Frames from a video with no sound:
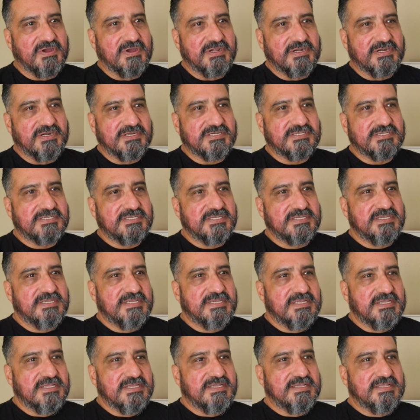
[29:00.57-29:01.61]
lawyers,
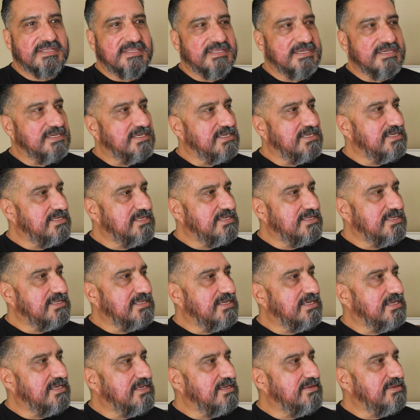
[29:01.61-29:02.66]

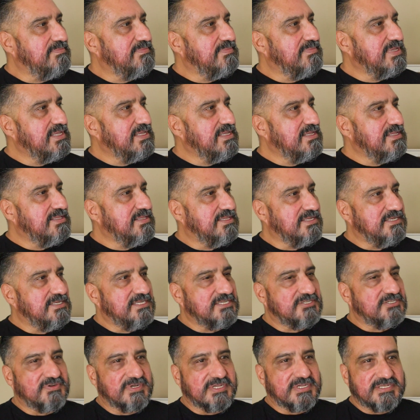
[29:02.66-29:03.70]
the
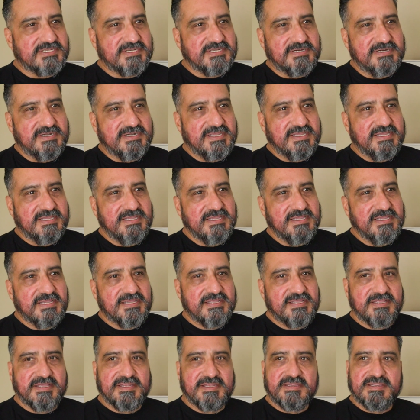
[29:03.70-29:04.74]
district attorney,
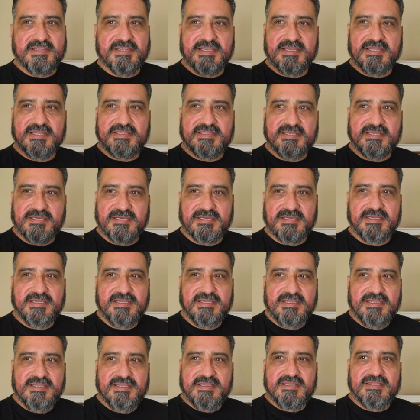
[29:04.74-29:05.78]
then you get the
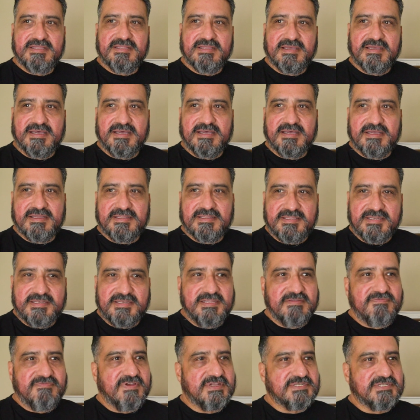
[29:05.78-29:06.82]

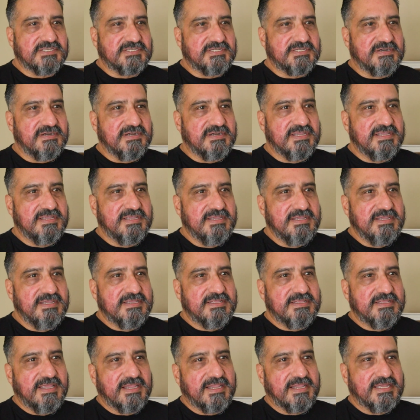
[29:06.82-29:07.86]
defense attorney.
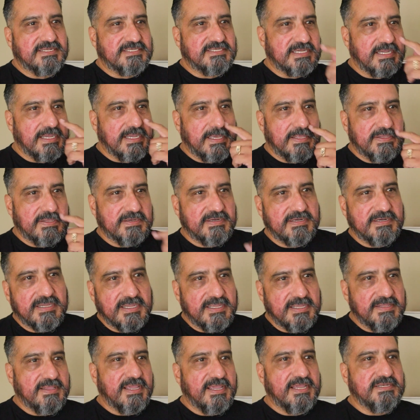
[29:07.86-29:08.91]
They get together
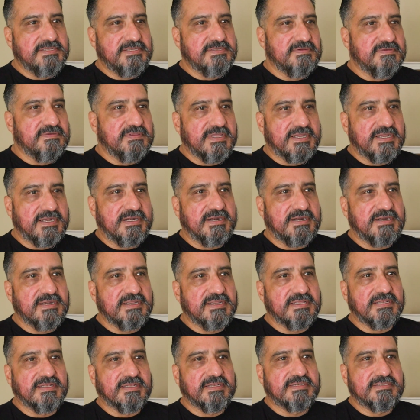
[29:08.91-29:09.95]
and they do their
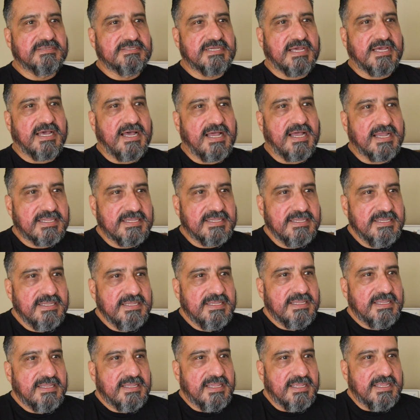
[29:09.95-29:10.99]
little talk
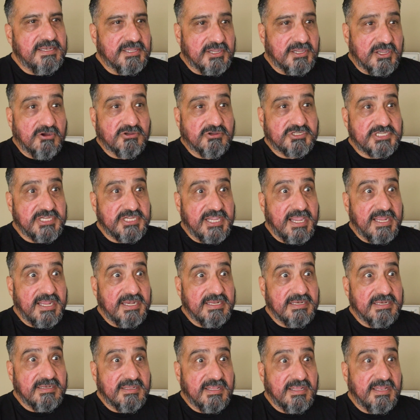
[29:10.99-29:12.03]
and
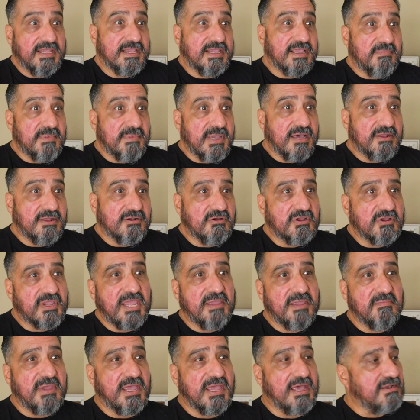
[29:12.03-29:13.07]
negotiating. Then they come out,
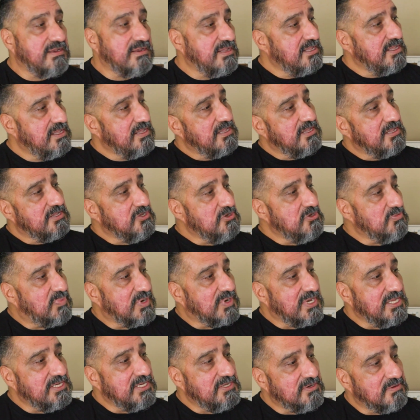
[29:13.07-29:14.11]
okay, man, you
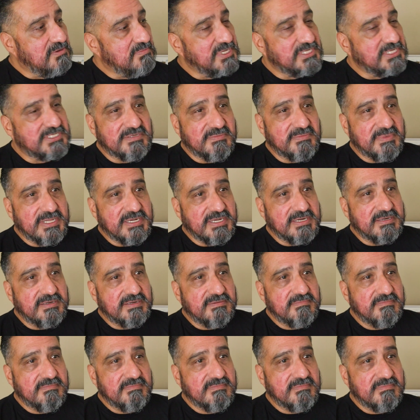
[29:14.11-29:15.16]
plead to a
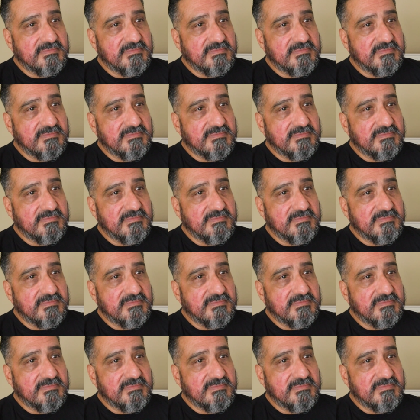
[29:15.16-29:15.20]
misdemeanor